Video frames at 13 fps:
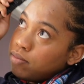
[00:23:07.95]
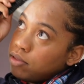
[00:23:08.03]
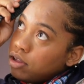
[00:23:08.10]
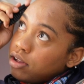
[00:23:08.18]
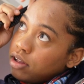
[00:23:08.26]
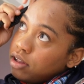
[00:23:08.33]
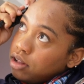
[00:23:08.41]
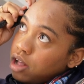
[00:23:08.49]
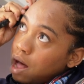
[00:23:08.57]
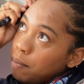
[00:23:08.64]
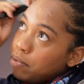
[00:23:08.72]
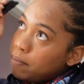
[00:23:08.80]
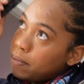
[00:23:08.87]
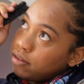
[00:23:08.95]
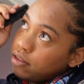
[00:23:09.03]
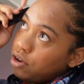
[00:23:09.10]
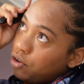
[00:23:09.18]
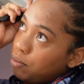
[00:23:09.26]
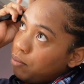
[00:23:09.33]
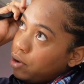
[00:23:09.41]
the
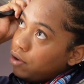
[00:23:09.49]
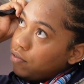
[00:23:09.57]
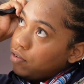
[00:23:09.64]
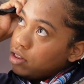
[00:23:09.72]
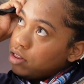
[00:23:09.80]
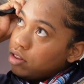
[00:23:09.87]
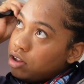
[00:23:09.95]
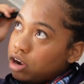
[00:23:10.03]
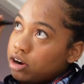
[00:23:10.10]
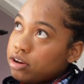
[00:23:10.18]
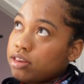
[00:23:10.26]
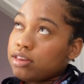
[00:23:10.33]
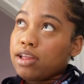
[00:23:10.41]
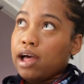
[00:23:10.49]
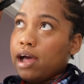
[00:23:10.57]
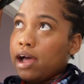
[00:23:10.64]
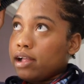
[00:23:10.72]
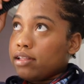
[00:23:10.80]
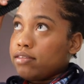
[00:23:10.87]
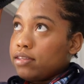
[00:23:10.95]
complimentary breakfast starts
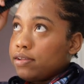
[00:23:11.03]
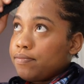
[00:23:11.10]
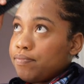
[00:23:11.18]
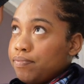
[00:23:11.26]
at